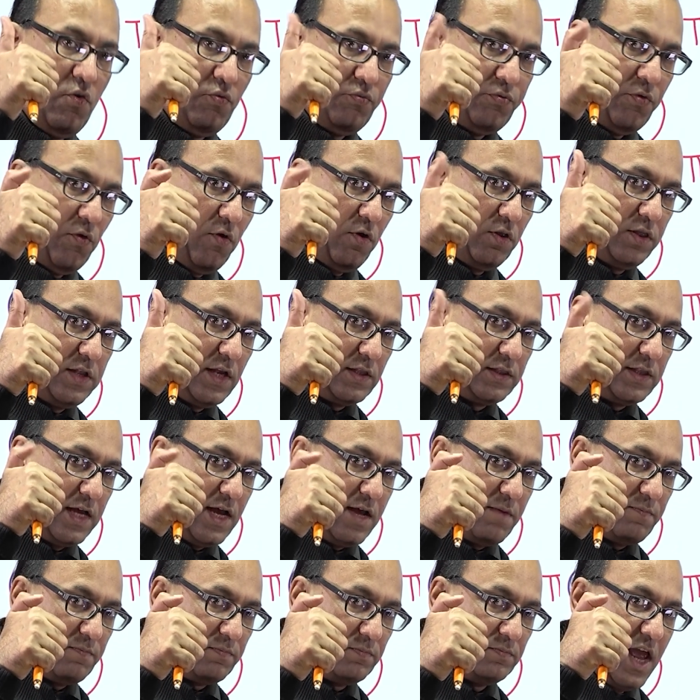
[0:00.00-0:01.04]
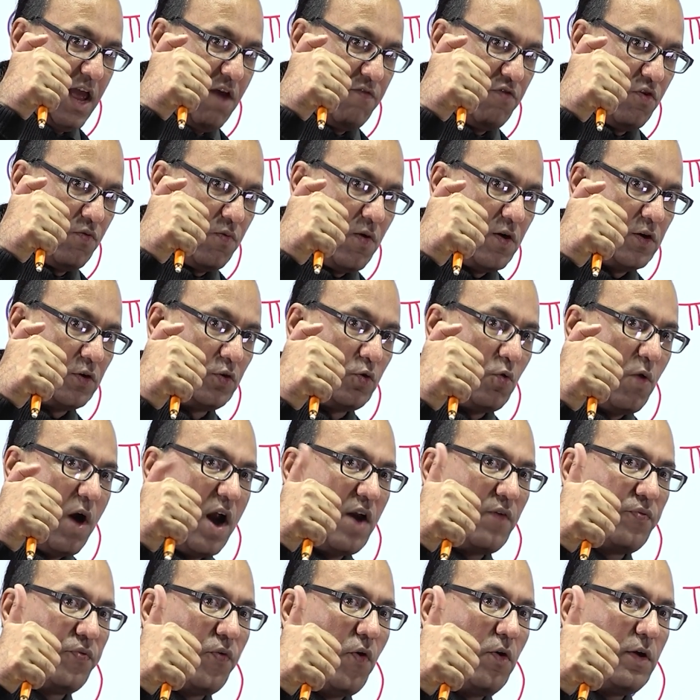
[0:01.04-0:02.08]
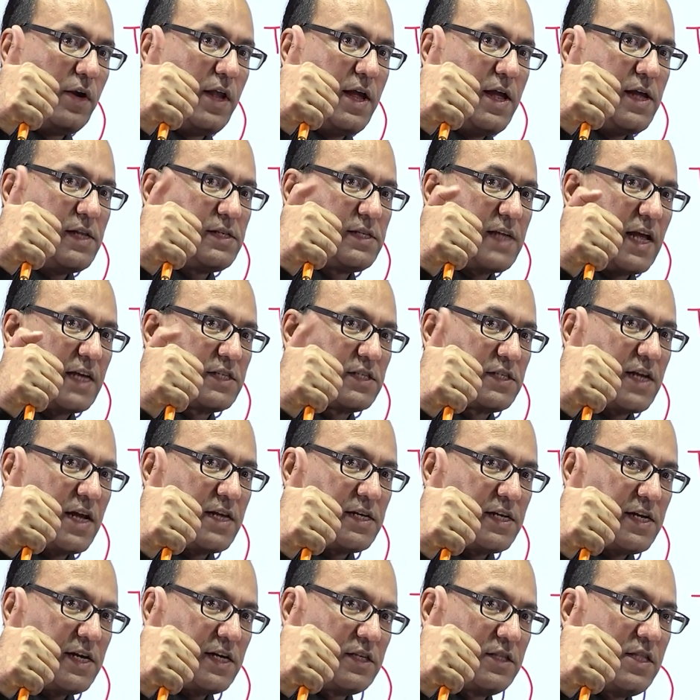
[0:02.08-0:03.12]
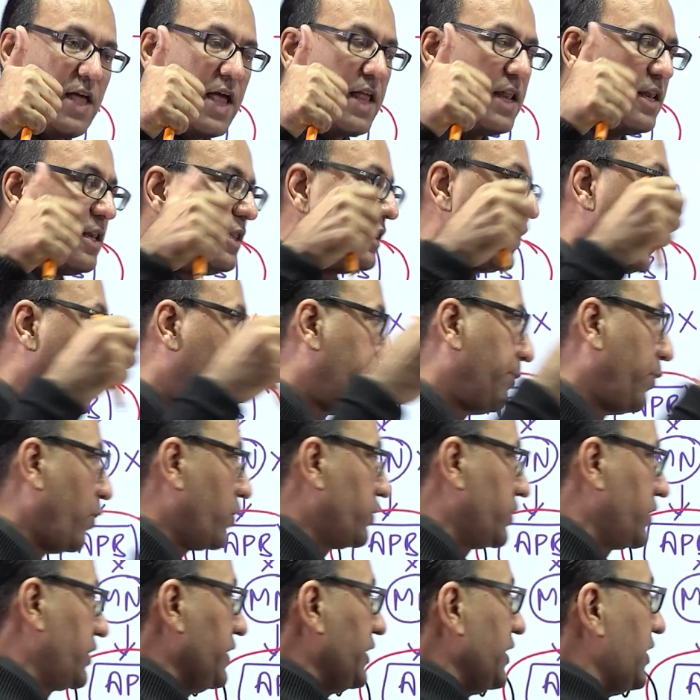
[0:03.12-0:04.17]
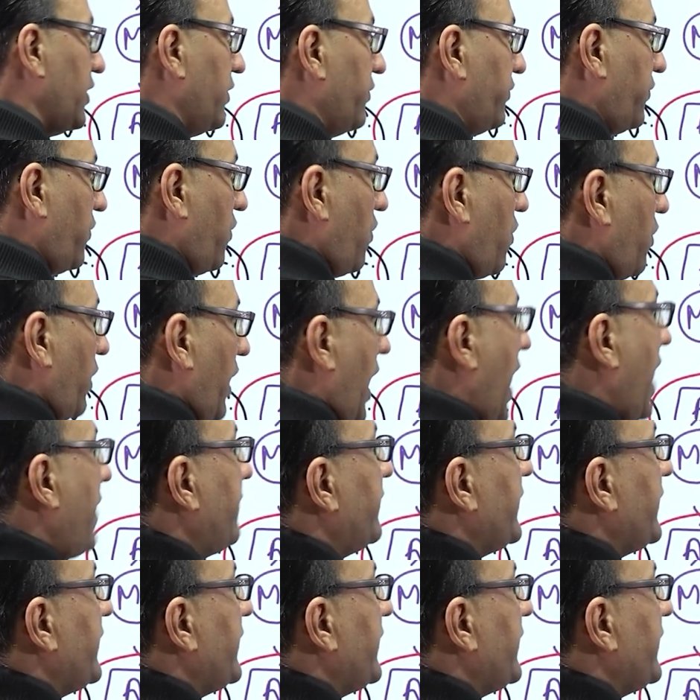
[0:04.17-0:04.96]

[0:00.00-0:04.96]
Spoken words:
fold the thumb. If you want to unfold it, extend it, then the posterior forearm